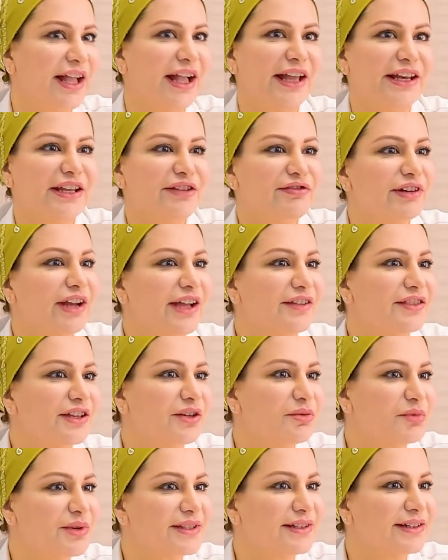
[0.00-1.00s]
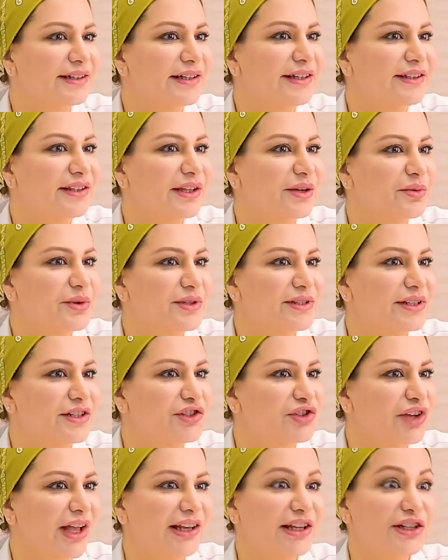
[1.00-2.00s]
And even I think recently there was a
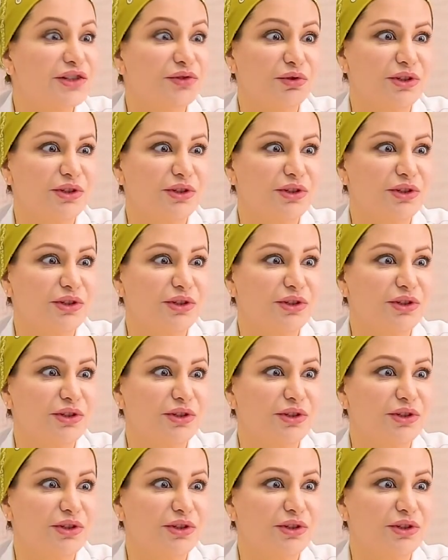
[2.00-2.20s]
challenge